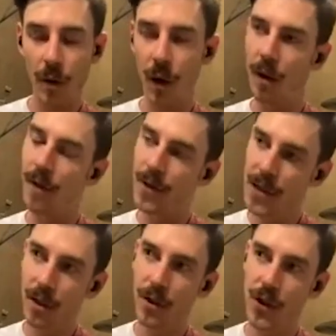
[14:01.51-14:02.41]
a
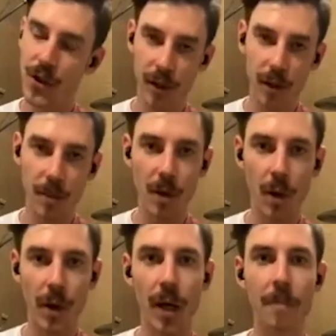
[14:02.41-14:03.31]
singular syllable
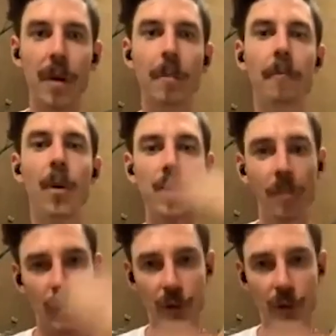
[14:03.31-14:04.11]
going on, but multiple